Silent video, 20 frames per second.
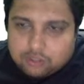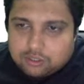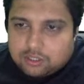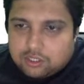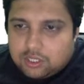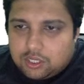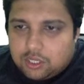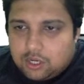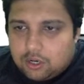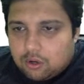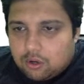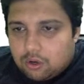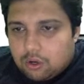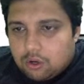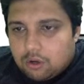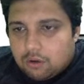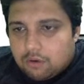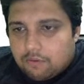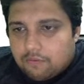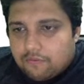
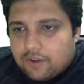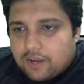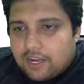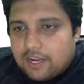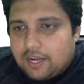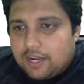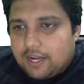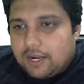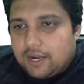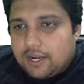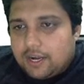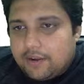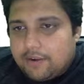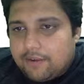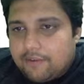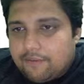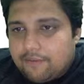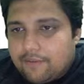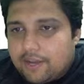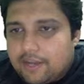0,
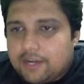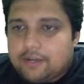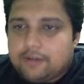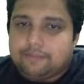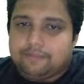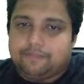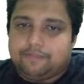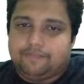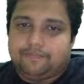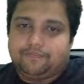1, 1.